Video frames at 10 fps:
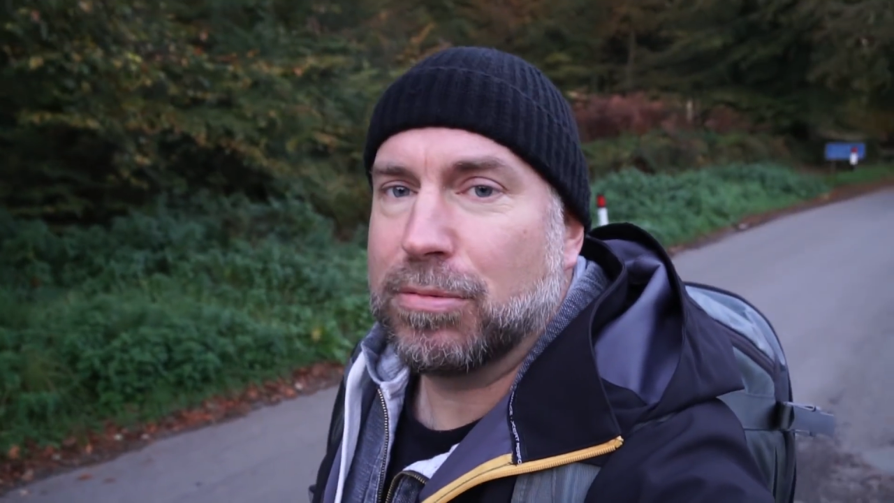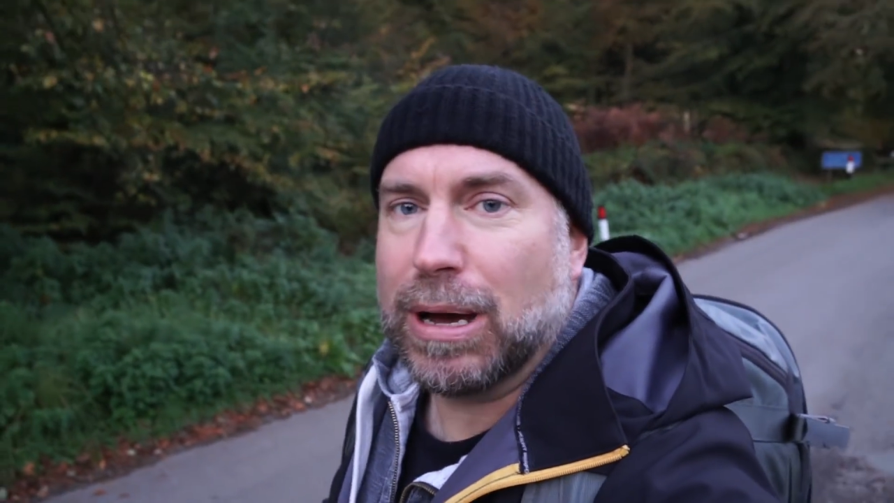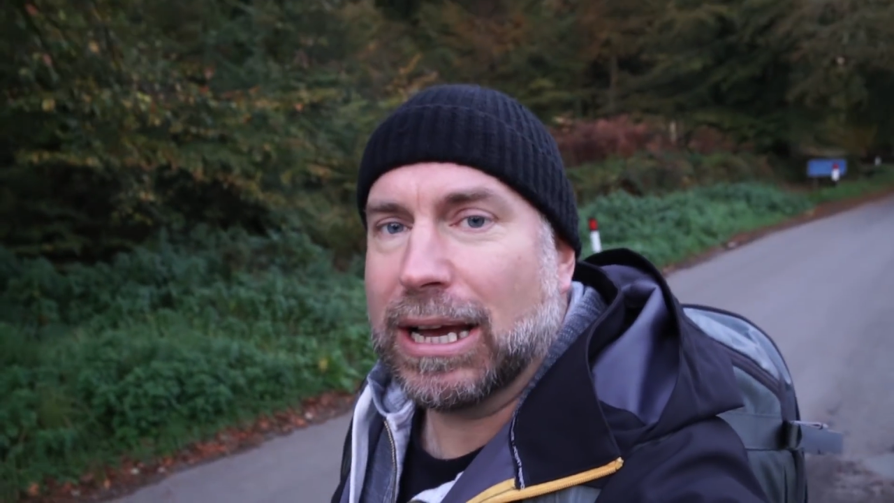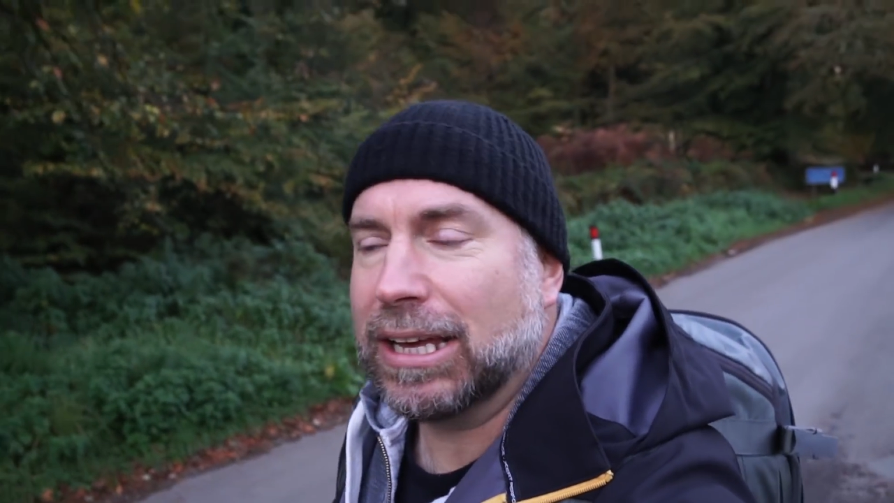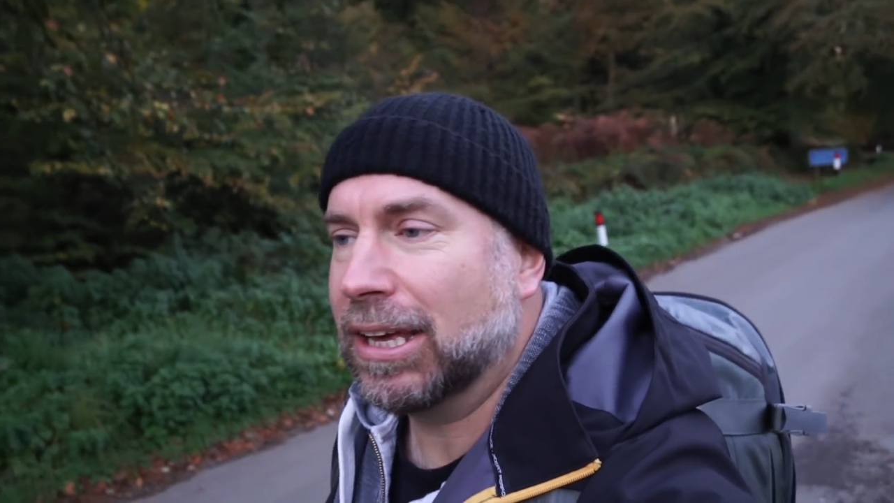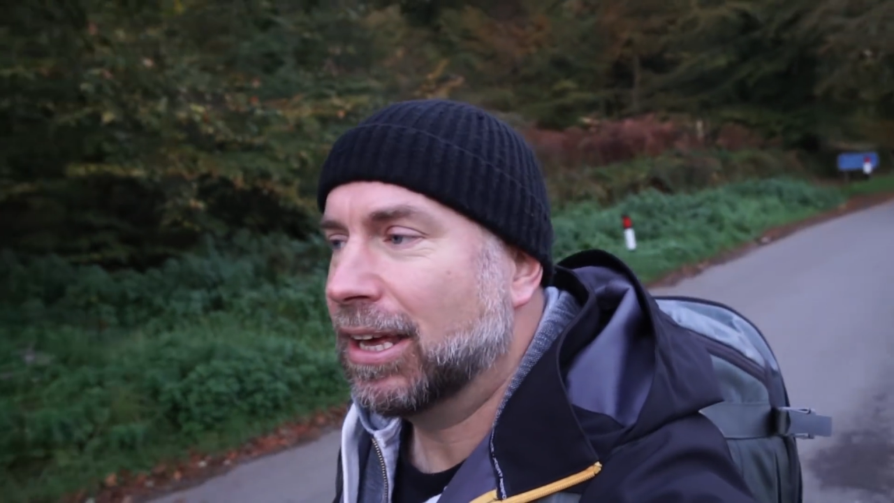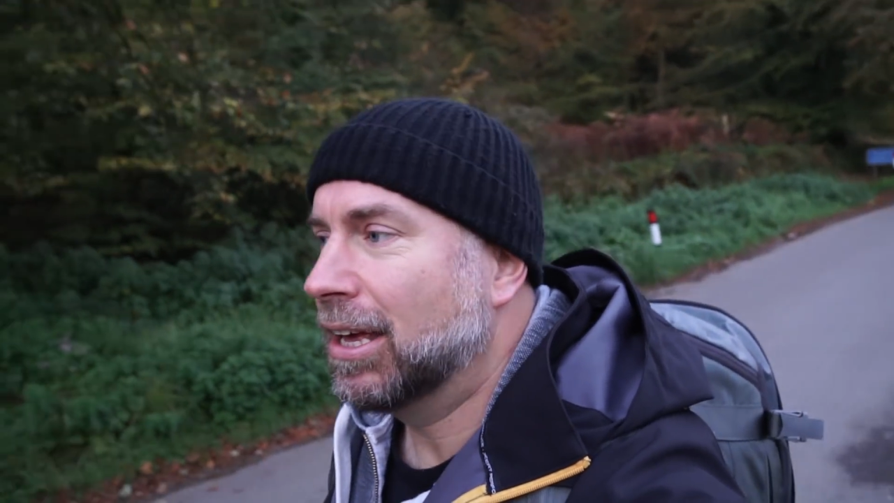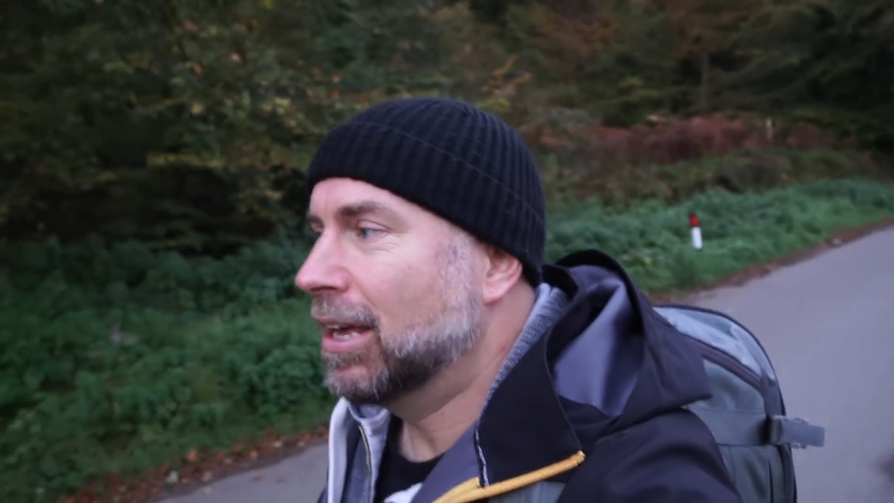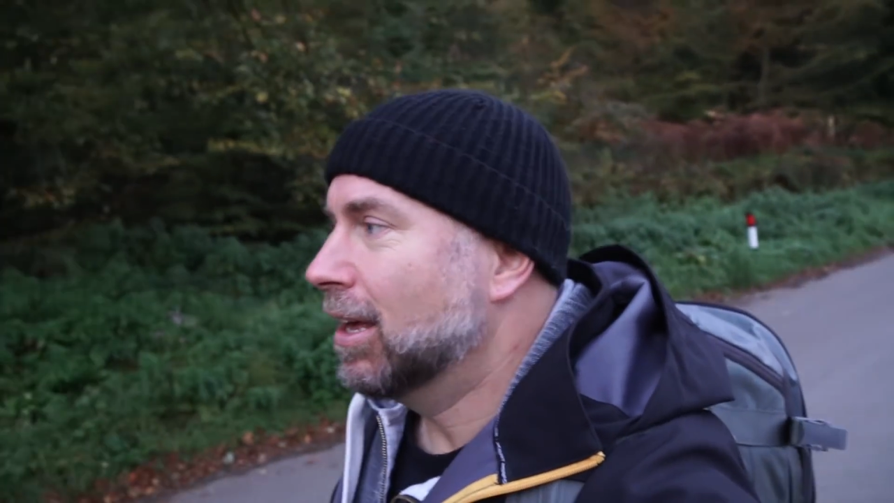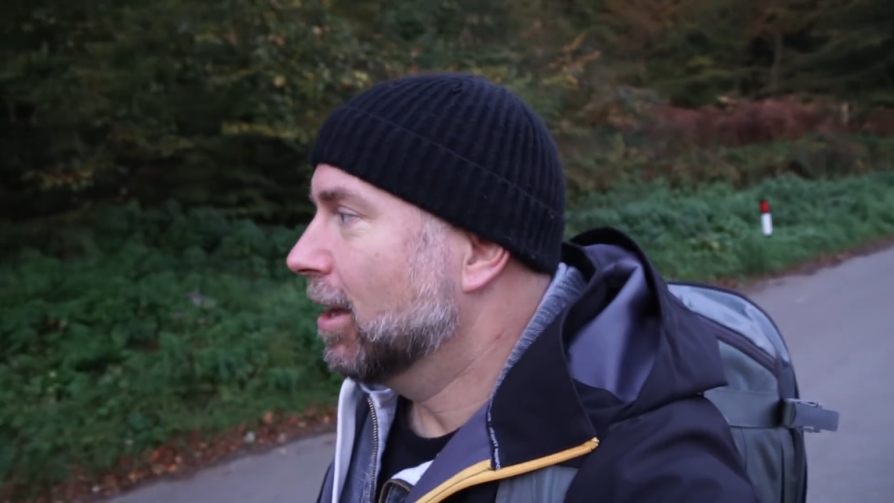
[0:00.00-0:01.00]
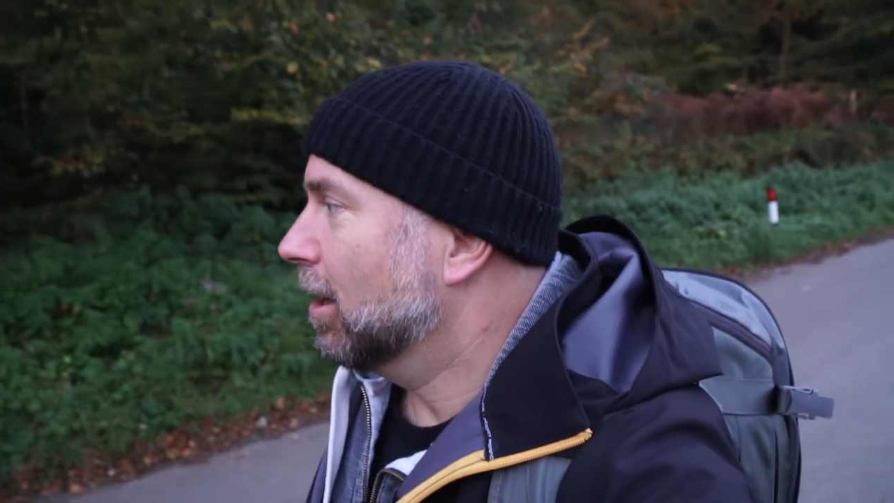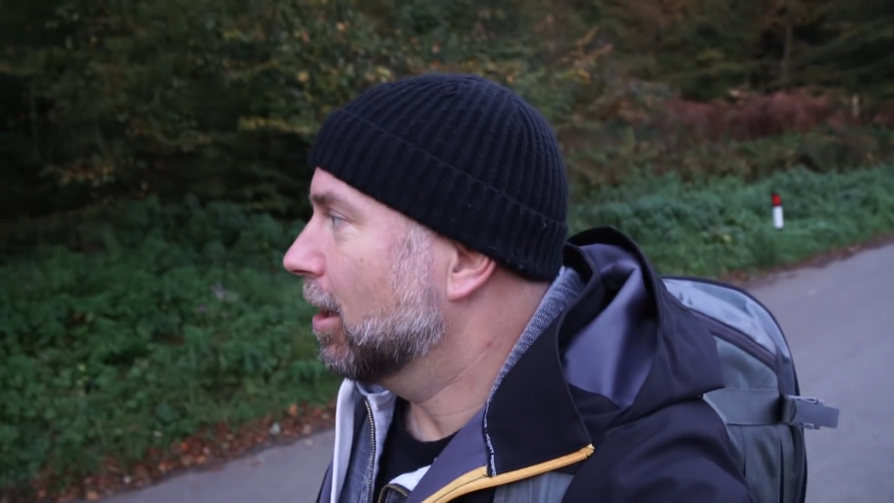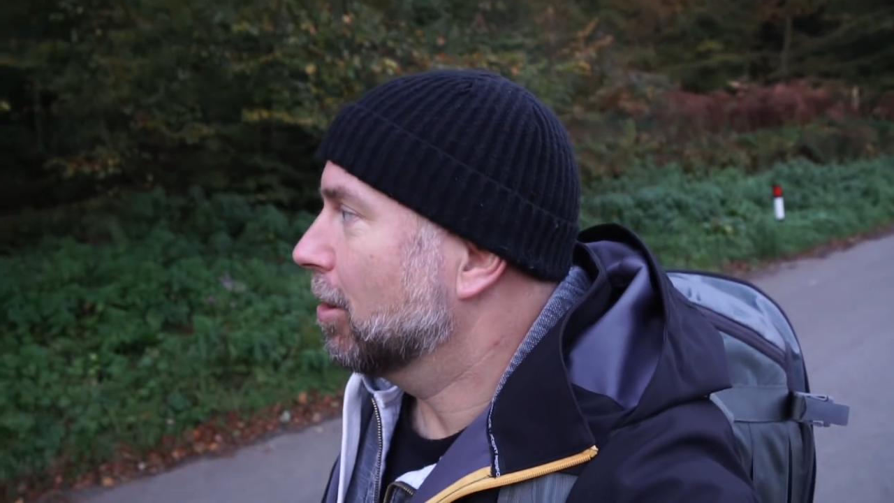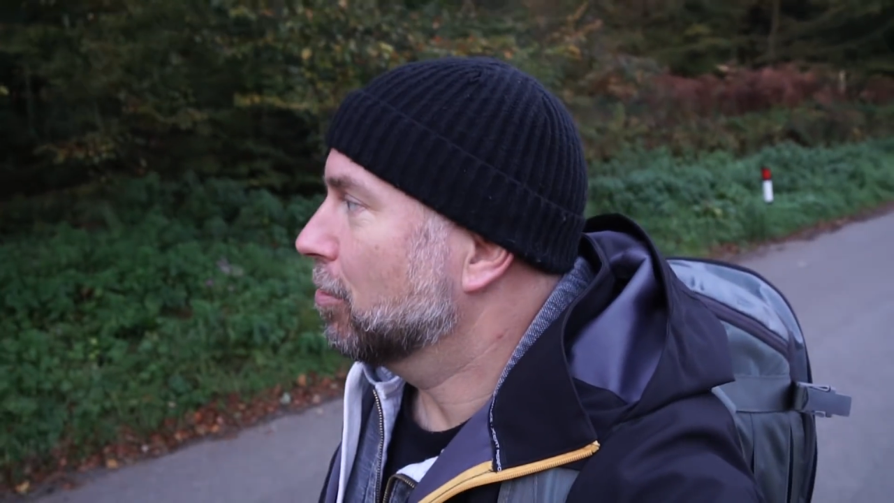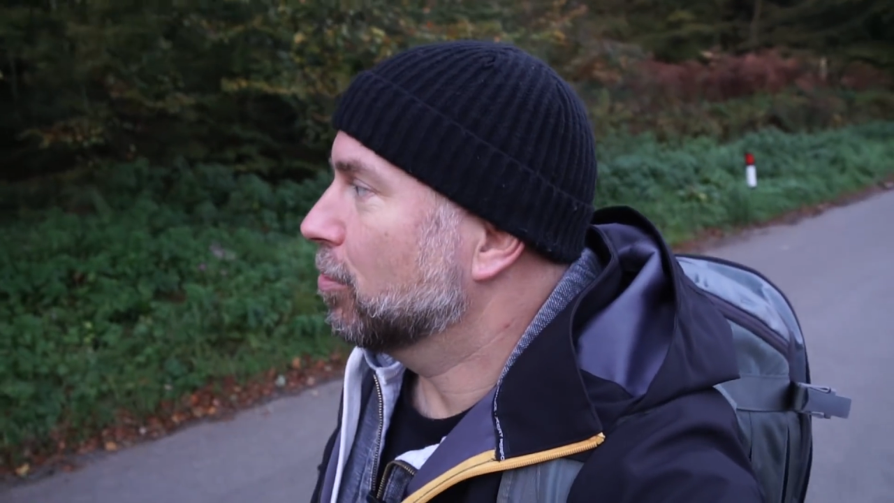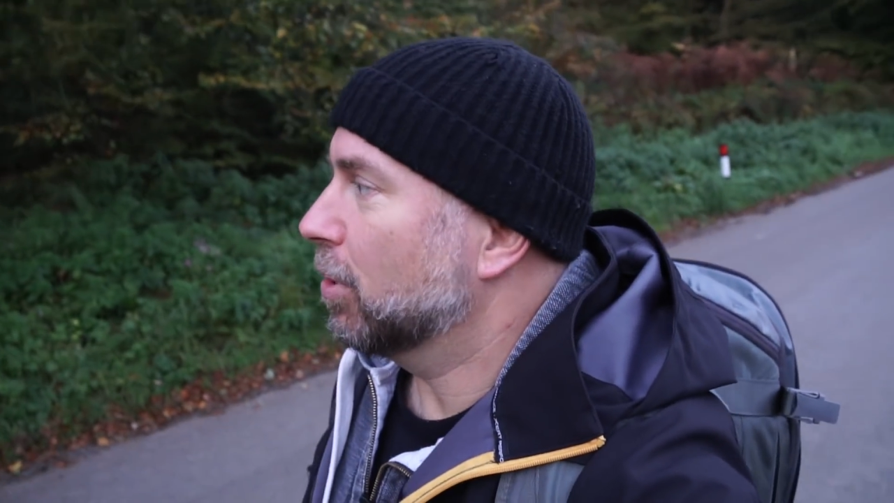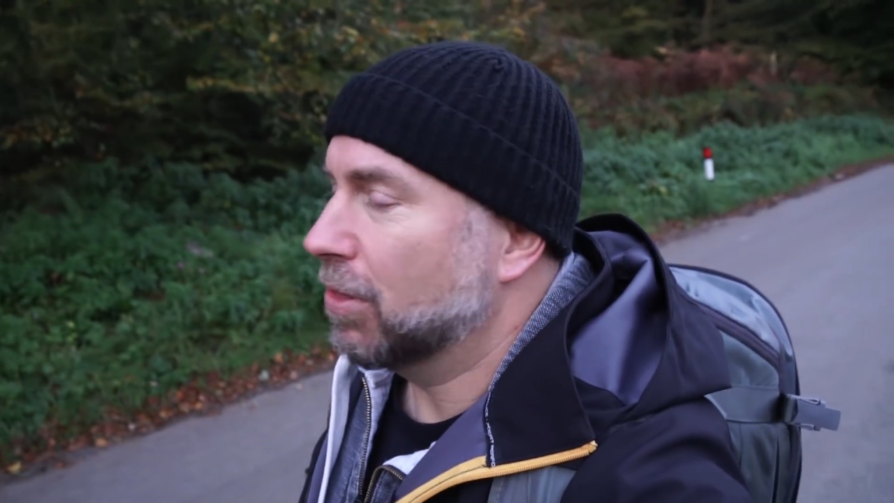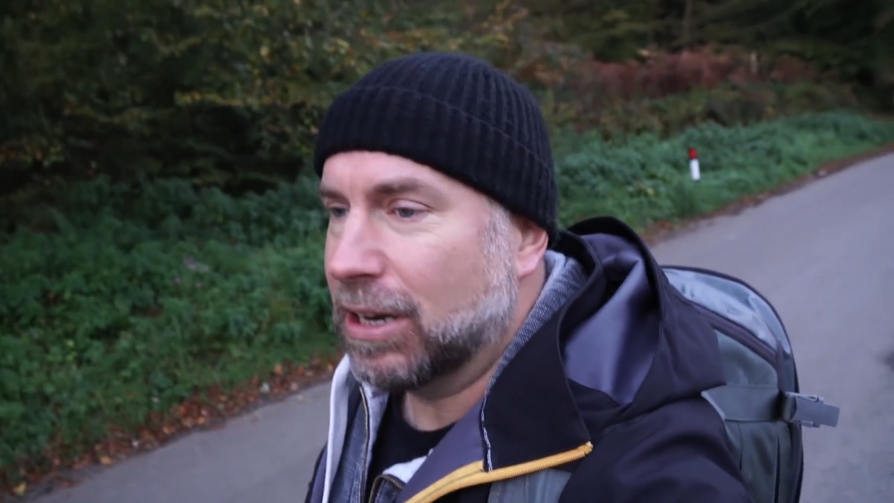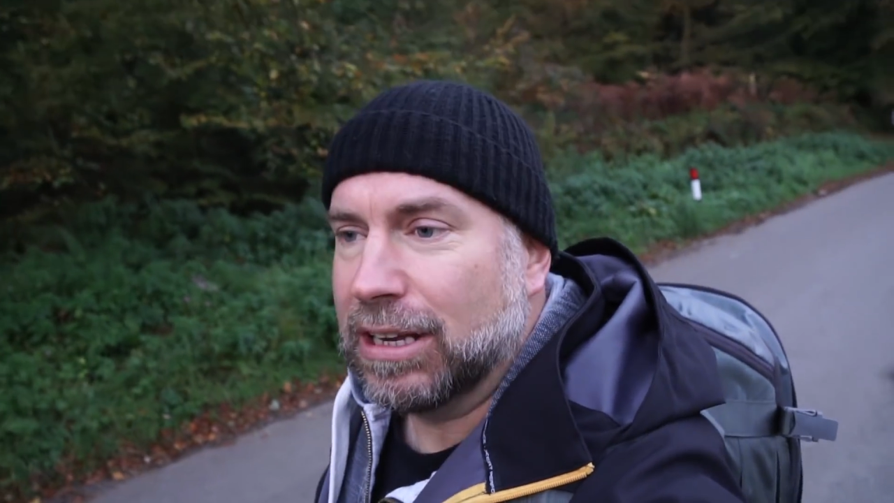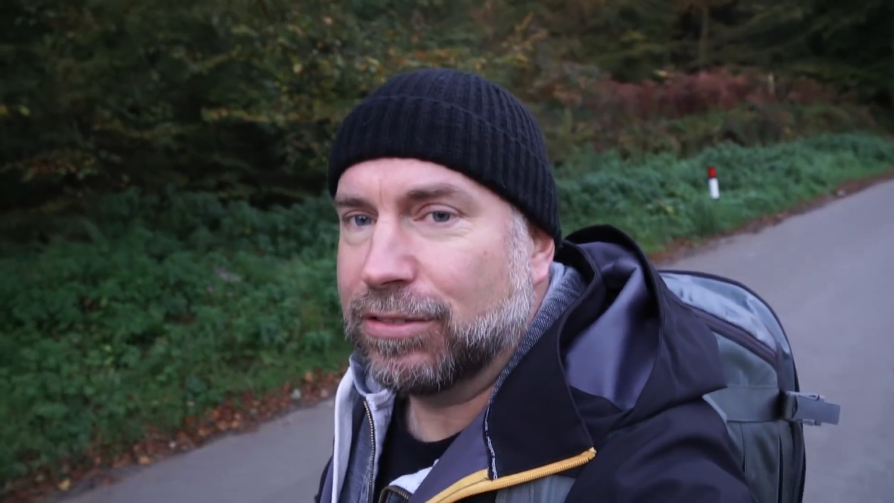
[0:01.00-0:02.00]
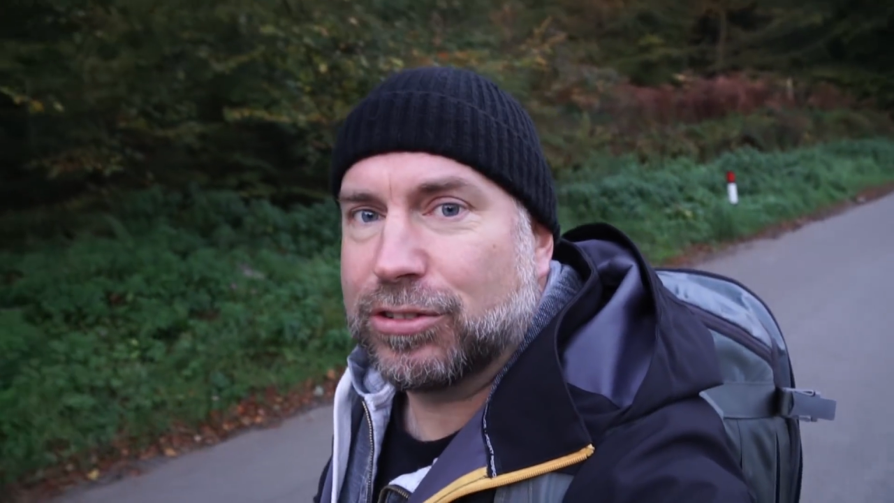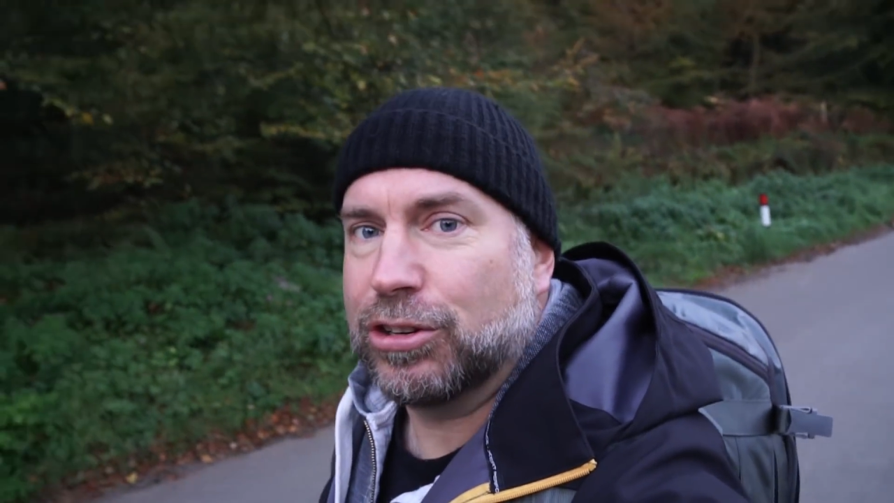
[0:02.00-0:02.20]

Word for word: come back when the leaves are